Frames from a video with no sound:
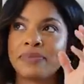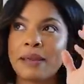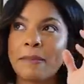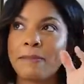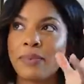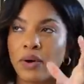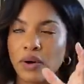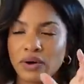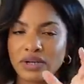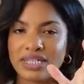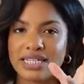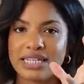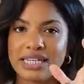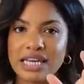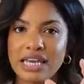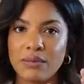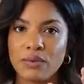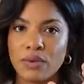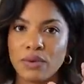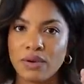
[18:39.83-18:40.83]
box to
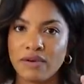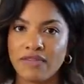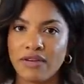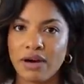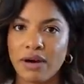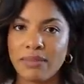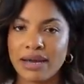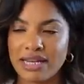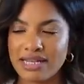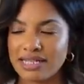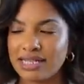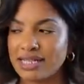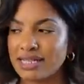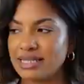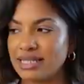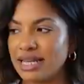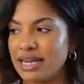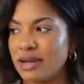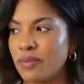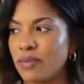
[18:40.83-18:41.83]
keep all of our
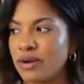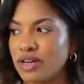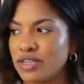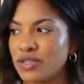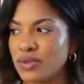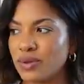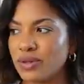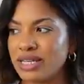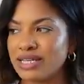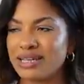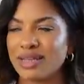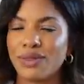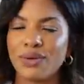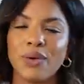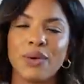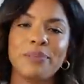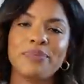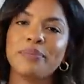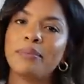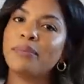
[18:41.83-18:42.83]
medicines in, and when I saw this I
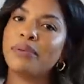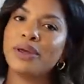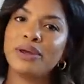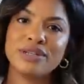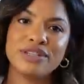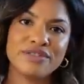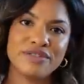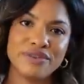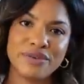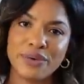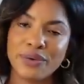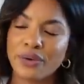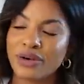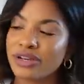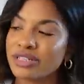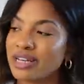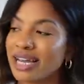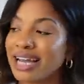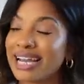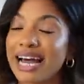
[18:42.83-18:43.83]
thought beautiful,
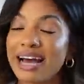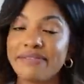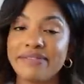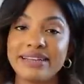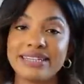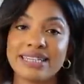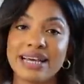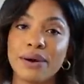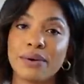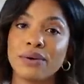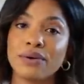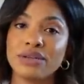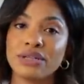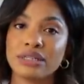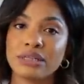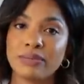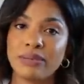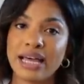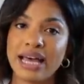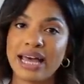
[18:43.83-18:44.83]
because I can have this out on
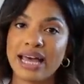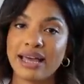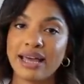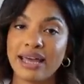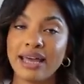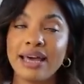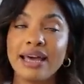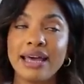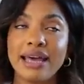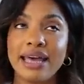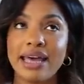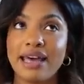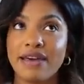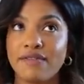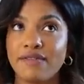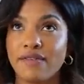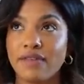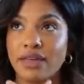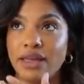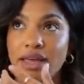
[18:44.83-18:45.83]
display
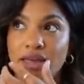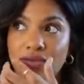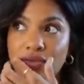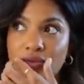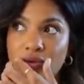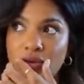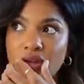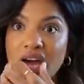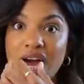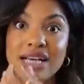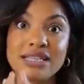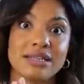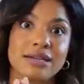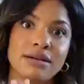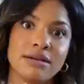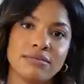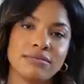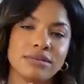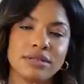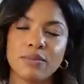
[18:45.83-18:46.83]
if it has
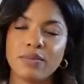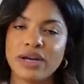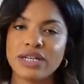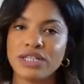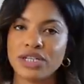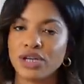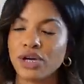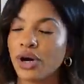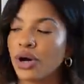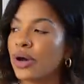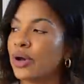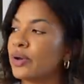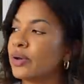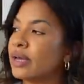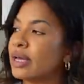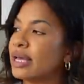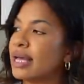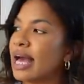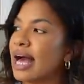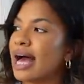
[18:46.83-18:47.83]
somewhere to go,
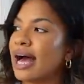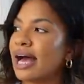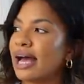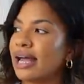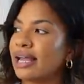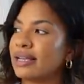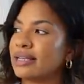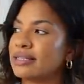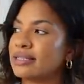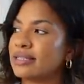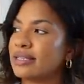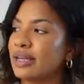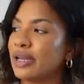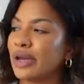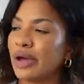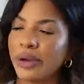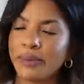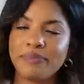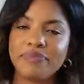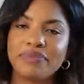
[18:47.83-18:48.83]
and you
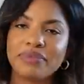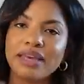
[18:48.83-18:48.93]
know,